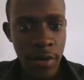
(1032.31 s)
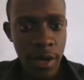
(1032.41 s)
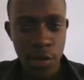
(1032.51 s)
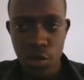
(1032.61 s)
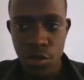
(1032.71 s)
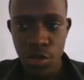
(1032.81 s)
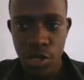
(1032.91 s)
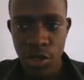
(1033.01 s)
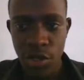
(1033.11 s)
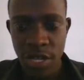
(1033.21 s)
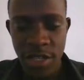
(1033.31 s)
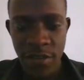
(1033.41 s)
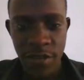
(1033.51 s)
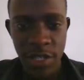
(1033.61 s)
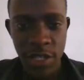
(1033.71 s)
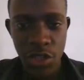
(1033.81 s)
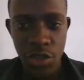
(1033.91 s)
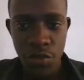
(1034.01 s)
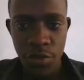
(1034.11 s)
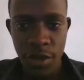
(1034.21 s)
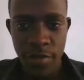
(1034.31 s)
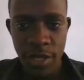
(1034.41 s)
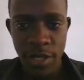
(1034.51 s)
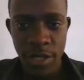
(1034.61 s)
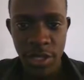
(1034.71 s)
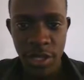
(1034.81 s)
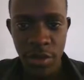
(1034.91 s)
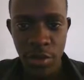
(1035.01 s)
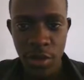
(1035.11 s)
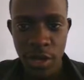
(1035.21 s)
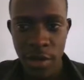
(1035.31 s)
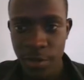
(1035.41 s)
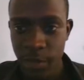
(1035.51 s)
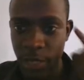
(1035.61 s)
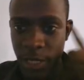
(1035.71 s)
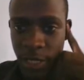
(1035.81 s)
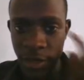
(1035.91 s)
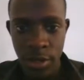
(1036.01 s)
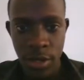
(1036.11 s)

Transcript: attribute as well as the validation for our max length or our min length.